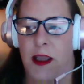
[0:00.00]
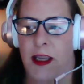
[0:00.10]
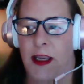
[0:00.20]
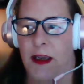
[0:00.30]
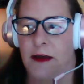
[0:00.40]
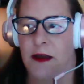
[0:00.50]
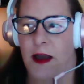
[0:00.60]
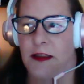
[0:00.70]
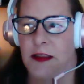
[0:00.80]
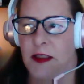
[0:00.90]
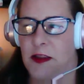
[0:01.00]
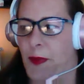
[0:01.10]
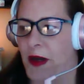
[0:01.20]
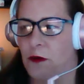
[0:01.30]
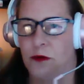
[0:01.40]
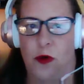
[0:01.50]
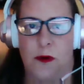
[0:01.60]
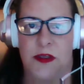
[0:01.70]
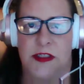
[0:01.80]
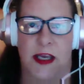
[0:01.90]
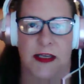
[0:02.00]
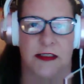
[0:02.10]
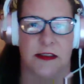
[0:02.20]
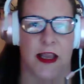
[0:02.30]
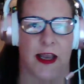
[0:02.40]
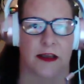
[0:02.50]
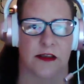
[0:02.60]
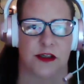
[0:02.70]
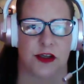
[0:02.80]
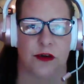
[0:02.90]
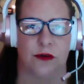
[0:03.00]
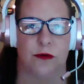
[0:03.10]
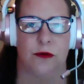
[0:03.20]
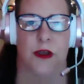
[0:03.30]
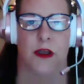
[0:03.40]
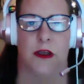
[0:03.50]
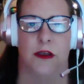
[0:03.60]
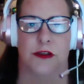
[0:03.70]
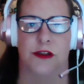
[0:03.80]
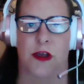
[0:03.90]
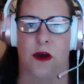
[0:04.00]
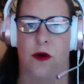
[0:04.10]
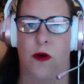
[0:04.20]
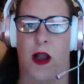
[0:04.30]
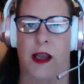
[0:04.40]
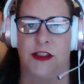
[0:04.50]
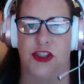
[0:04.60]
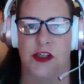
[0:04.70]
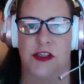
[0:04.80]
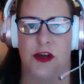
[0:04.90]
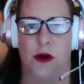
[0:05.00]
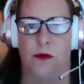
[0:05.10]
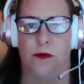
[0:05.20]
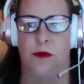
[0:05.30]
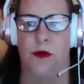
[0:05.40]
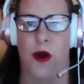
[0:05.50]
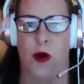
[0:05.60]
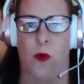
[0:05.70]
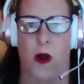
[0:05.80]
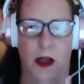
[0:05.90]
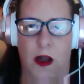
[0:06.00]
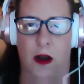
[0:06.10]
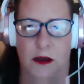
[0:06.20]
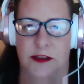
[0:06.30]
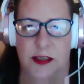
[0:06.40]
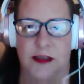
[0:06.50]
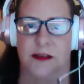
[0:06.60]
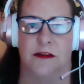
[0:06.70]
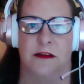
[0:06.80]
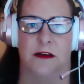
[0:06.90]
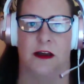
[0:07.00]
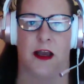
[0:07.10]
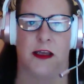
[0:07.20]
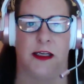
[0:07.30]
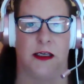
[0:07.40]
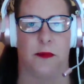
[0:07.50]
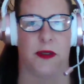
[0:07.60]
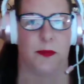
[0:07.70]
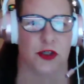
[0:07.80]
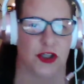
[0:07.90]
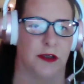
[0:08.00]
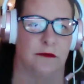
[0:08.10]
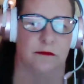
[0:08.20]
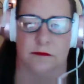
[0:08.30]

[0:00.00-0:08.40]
And I think the paranormal side has too. So I just don't know what content I need to be pushing.